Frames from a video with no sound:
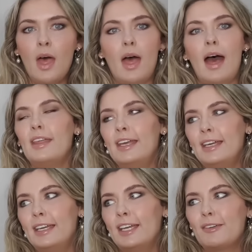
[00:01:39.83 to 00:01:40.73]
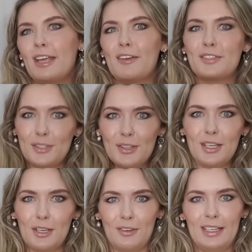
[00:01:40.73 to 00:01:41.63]
Then we have soothing
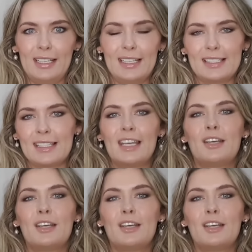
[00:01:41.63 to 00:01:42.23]
ingredients.